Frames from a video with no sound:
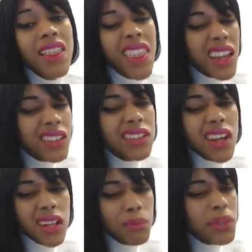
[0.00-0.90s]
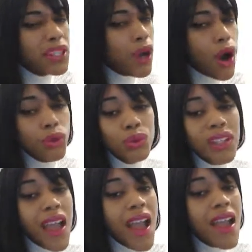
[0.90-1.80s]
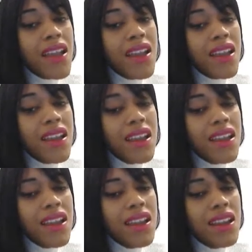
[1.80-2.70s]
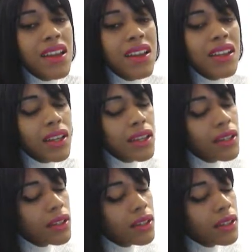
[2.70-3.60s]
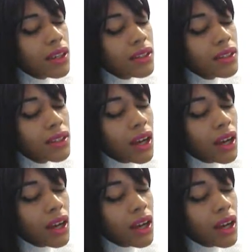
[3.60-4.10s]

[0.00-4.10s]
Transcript: that it's gonna be okay.